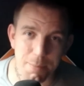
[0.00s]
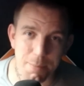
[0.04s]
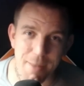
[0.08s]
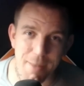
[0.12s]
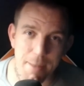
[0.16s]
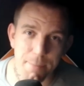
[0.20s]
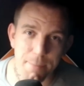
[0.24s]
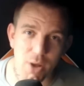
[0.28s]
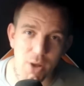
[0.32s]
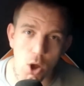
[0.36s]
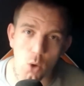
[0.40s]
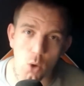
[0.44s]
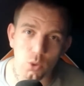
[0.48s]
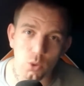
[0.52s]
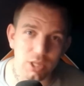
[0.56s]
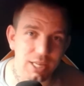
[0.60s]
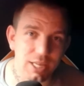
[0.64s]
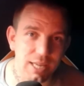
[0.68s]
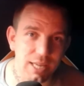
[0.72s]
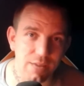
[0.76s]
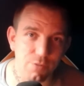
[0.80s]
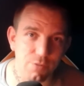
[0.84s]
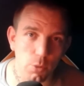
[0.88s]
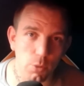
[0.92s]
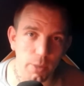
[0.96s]
into
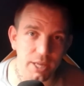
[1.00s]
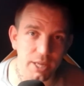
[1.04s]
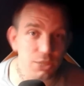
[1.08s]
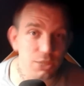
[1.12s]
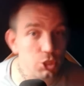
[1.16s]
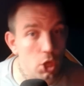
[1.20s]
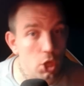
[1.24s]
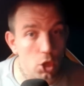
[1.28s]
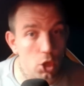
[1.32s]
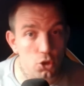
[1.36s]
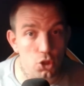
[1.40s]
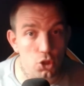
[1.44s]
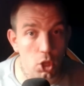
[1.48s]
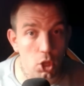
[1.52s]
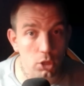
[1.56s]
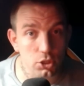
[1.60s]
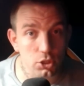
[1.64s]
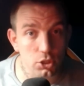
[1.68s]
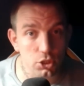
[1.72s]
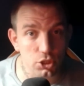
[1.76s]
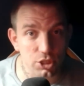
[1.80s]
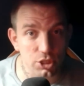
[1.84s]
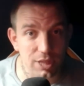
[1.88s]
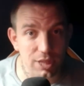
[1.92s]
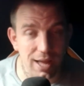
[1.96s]
member-only giveaways.
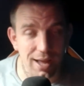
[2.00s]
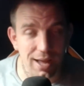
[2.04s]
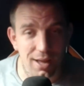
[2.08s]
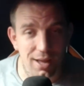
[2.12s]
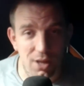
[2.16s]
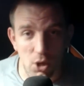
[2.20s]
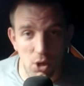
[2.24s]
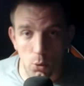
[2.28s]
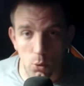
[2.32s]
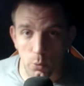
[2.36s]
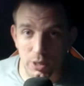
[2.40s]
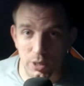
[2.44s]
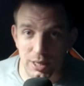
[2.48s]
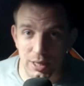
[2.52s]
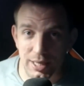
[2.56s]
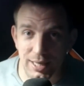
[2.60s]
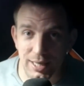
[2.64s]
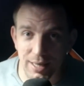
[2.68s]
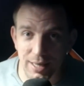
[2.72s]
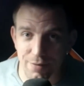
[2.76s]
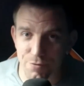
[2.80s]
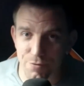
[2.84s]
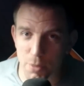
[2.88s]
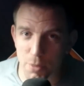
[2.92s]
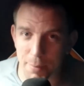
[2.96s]
Not just that, we
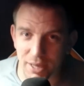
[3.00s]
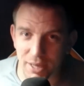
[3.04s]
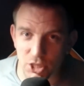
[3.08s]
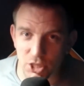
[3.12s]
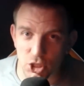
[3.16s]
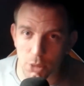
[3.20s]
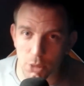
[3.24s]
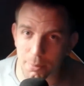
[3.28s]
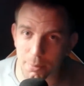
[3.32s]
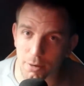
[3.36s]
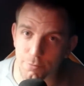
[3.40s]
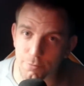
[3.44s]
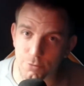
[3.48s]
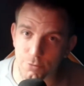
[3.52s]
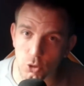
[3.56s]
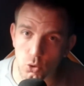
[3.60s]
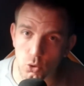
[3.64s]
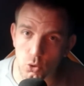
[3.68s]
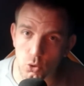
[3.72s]
leak information about